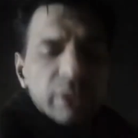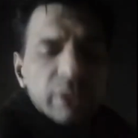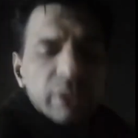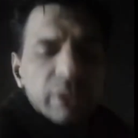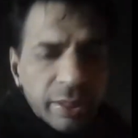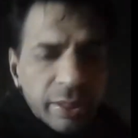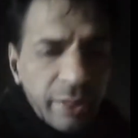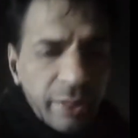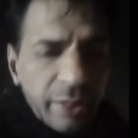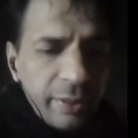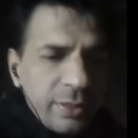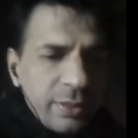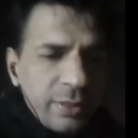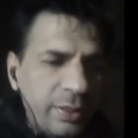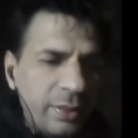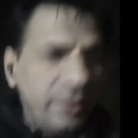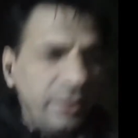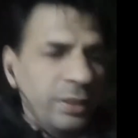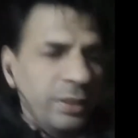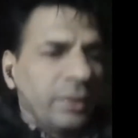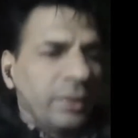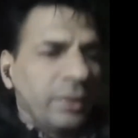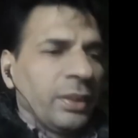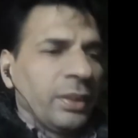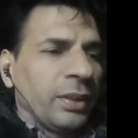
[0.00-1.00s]
Indians.
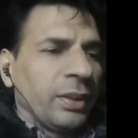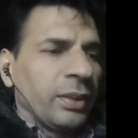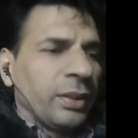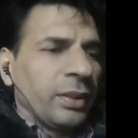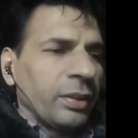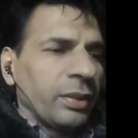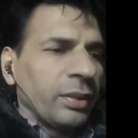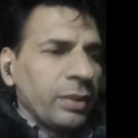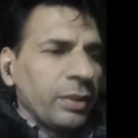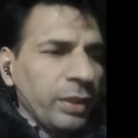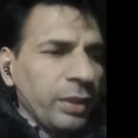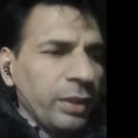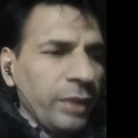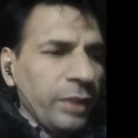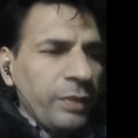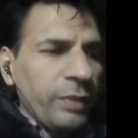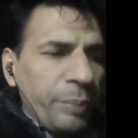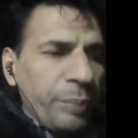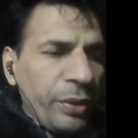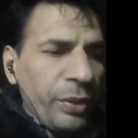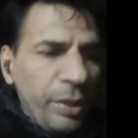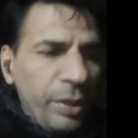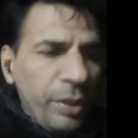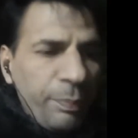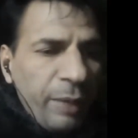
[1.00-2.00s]

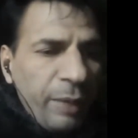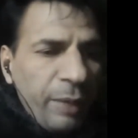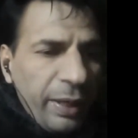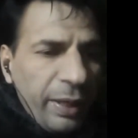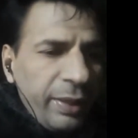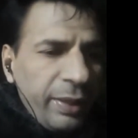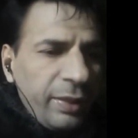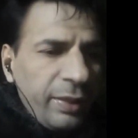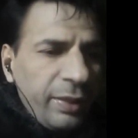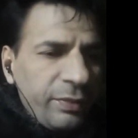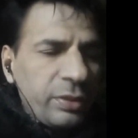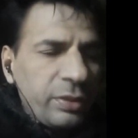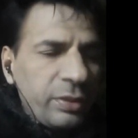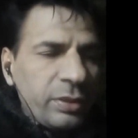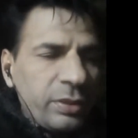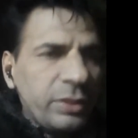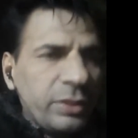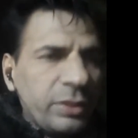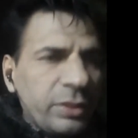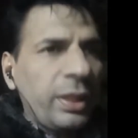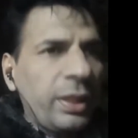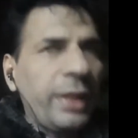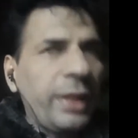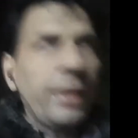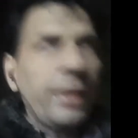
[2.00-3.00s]
Even PewDiePie
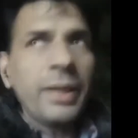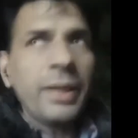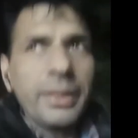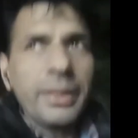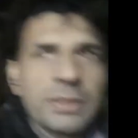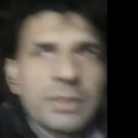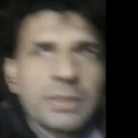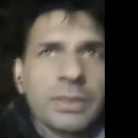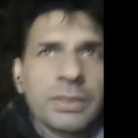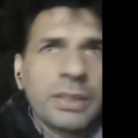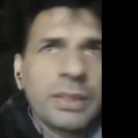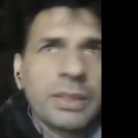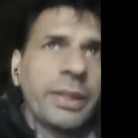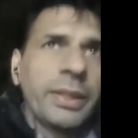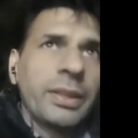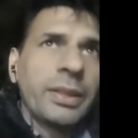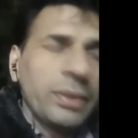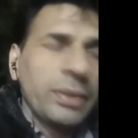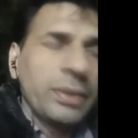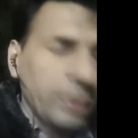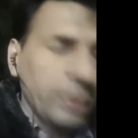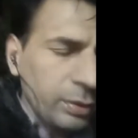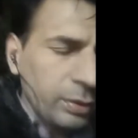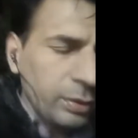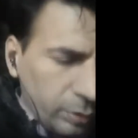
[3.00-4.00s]
have rightly
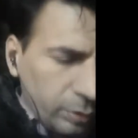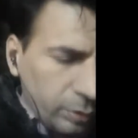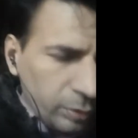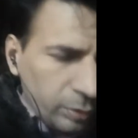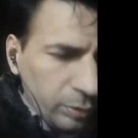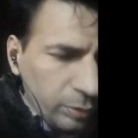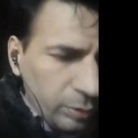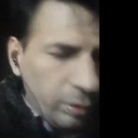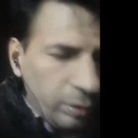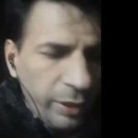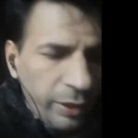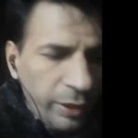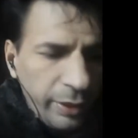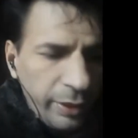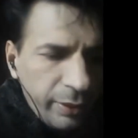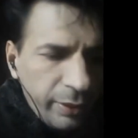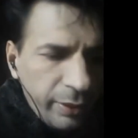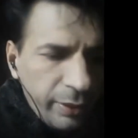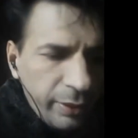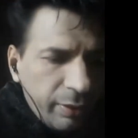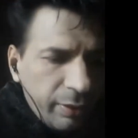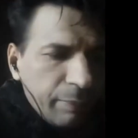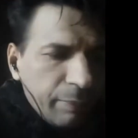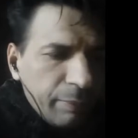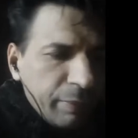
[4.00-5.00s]

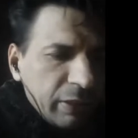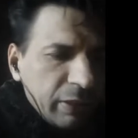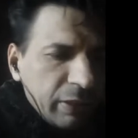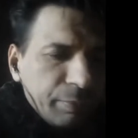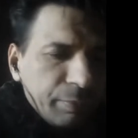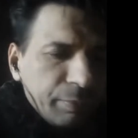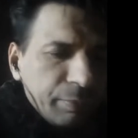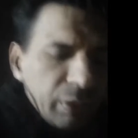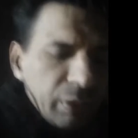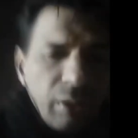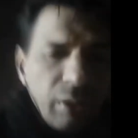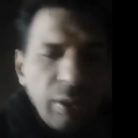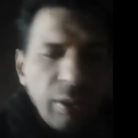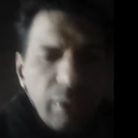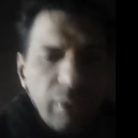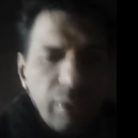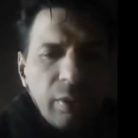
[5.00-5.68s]
narrated them as mother.